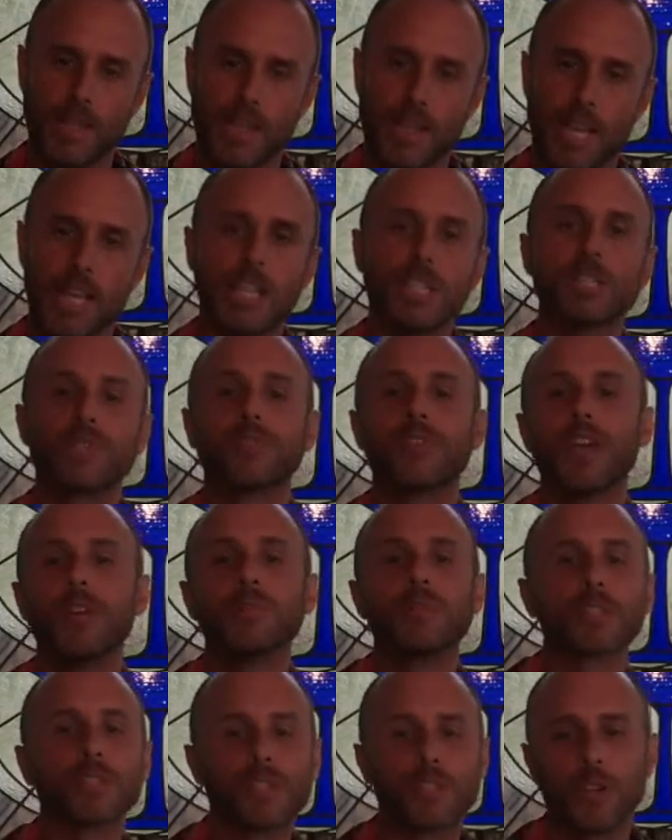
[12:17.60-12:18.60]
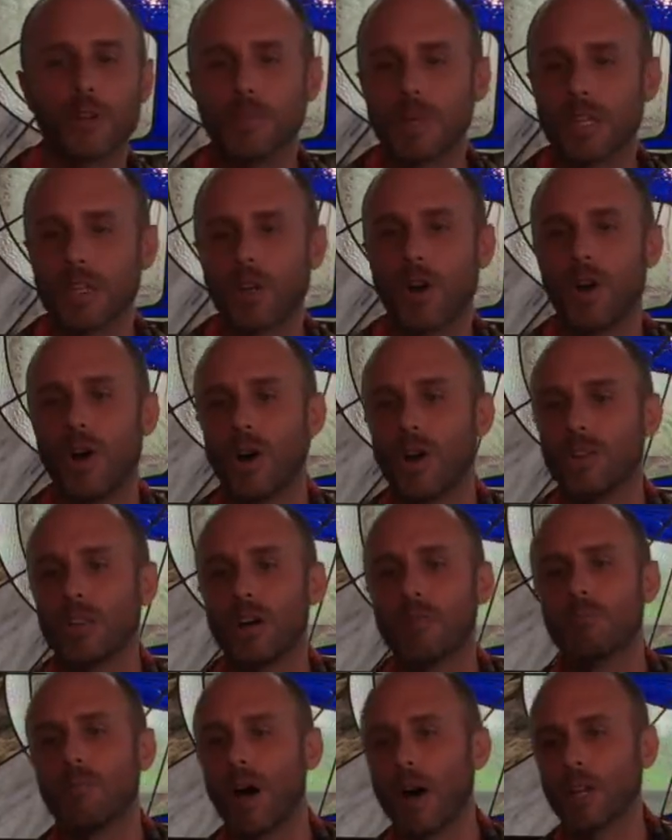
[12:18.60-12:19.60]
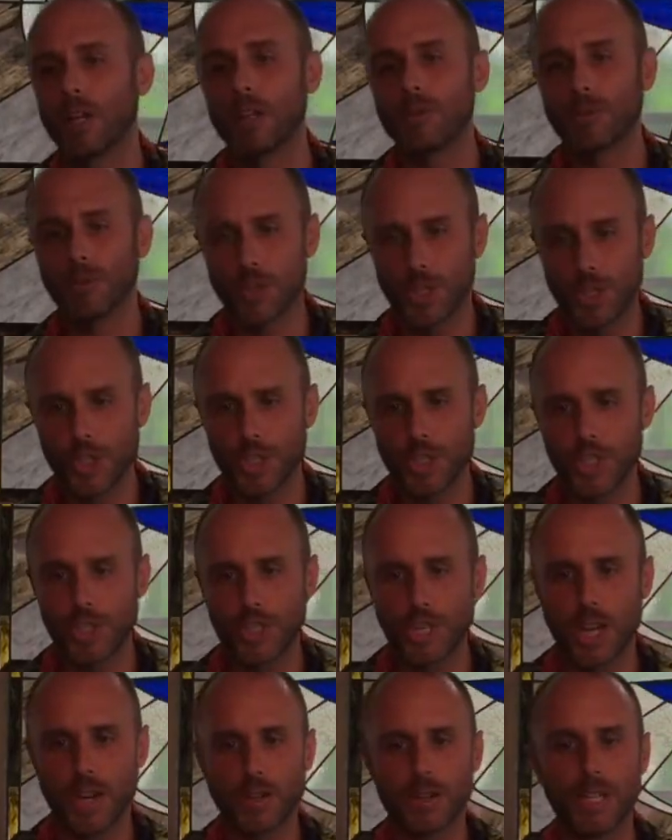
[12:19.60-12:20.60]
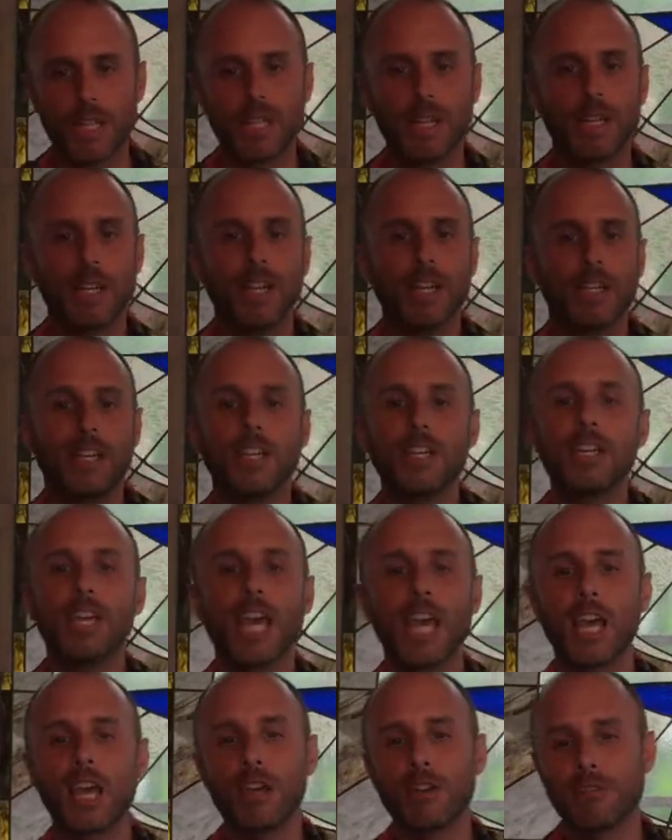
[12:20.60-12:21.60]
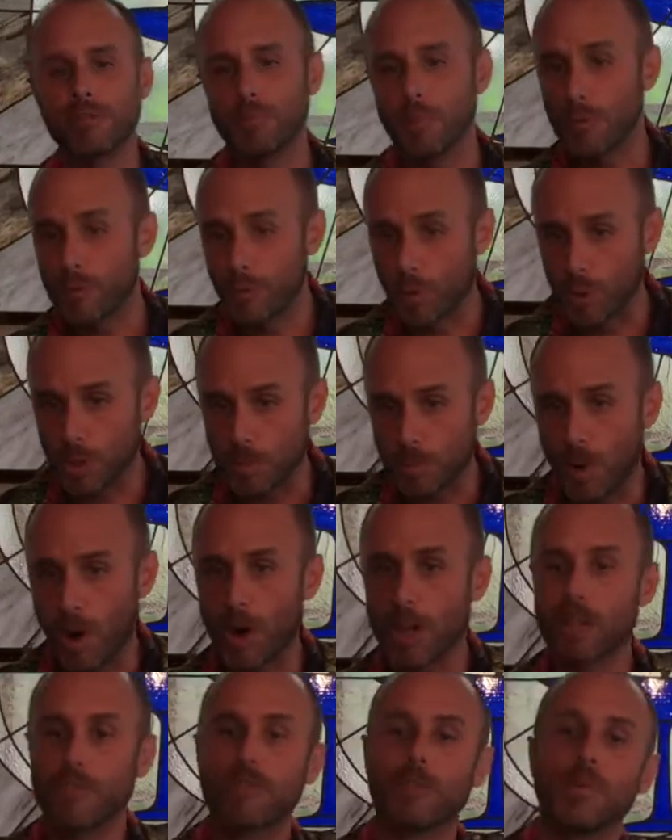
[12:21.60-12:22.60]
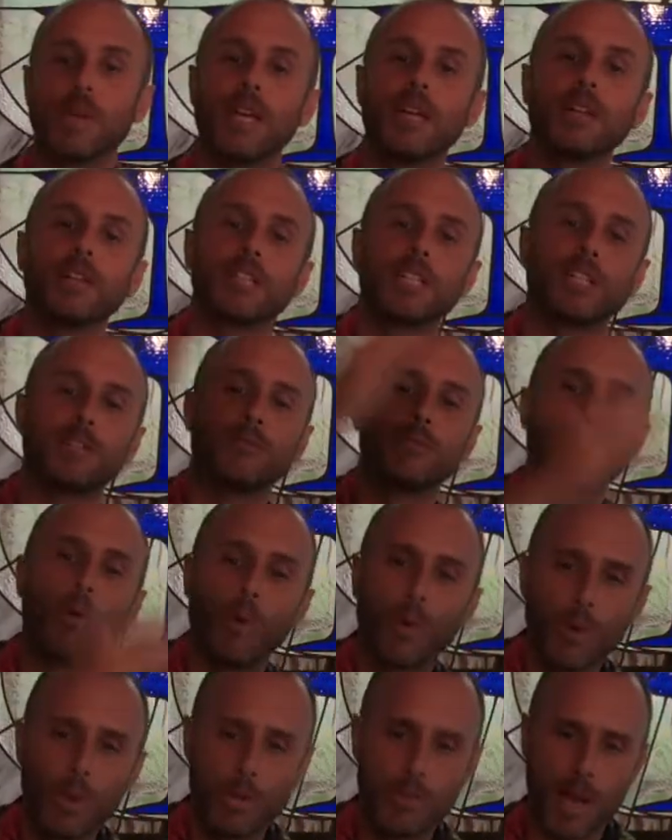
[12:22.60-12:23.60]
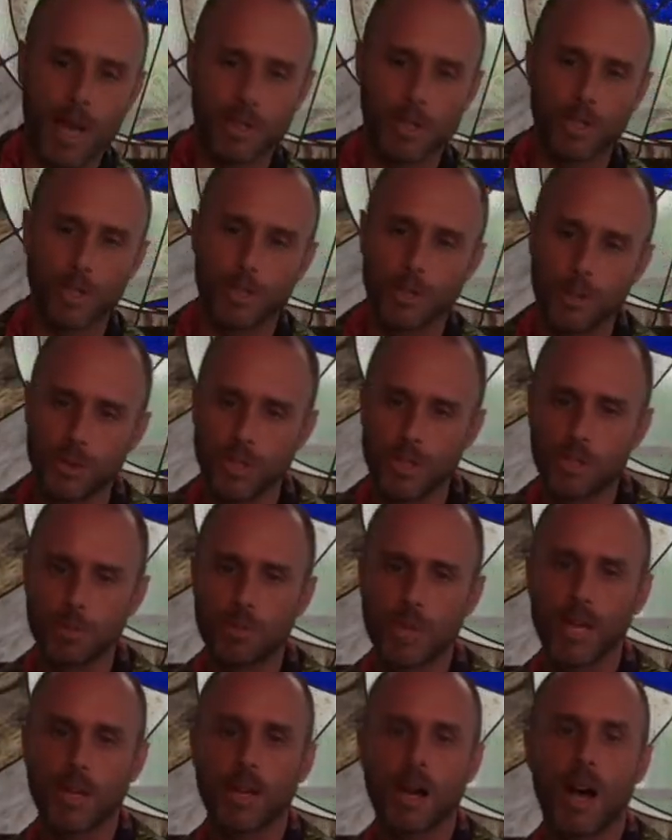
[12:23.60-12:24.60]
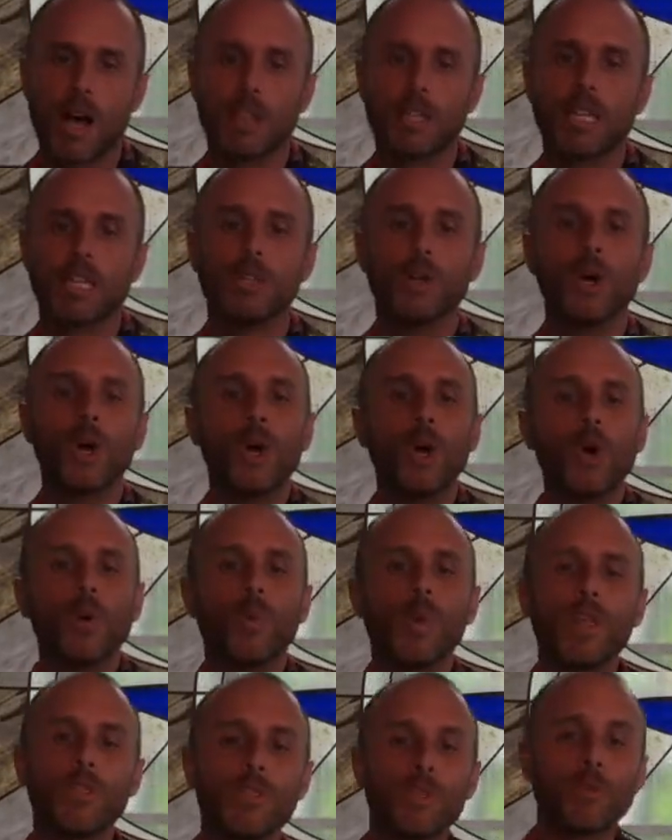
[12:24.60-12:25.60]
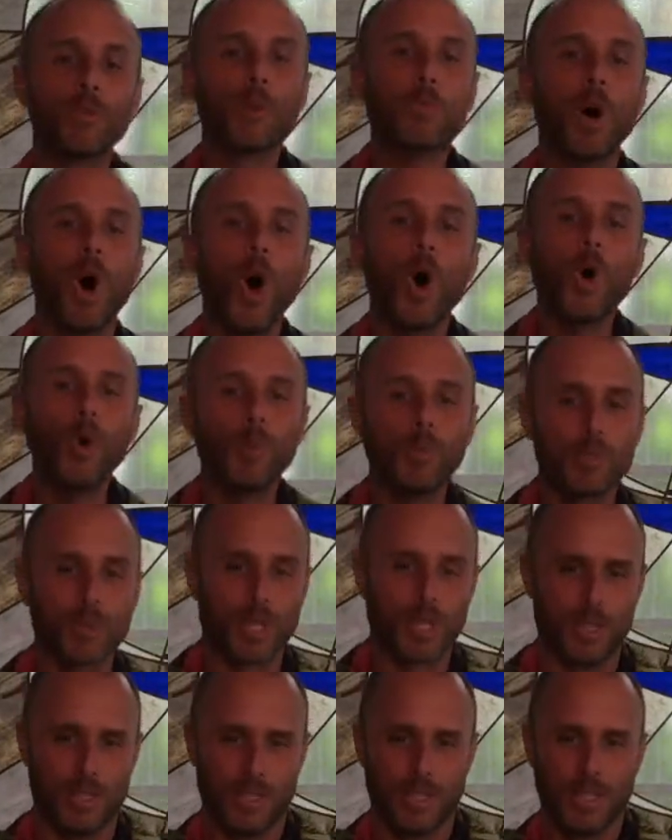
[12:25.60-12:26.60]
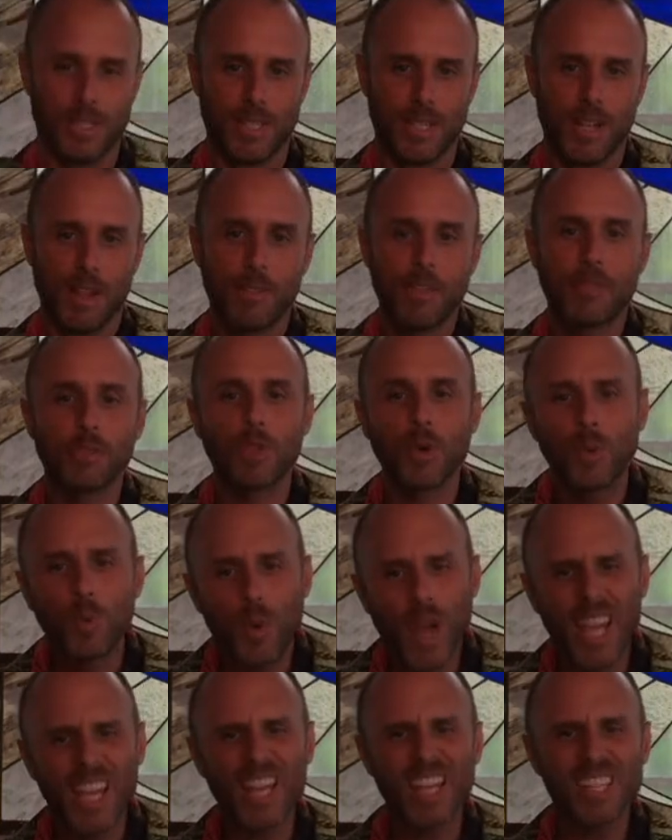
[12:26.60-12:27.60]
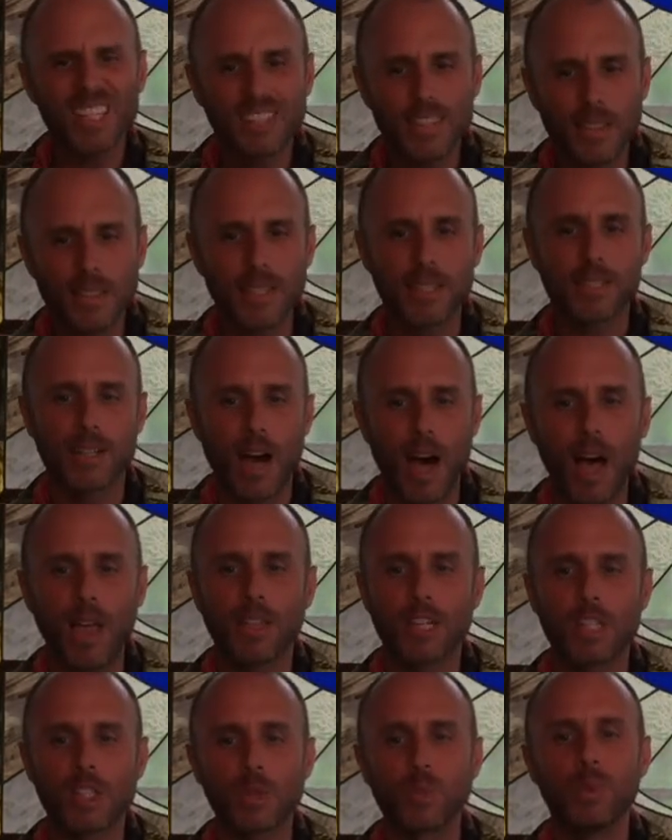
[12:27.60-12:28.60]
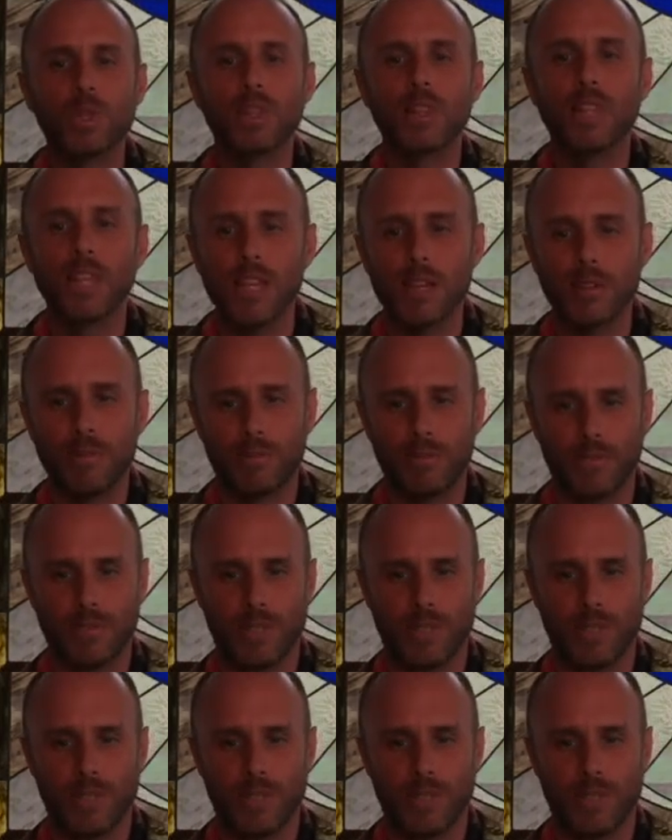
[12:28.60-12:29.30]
In his famous sermon called A Model of Christian Charity, he gave before departing from England for the Massachusetts Bay Colony, Winthrop hoped that the ways that the colonists would live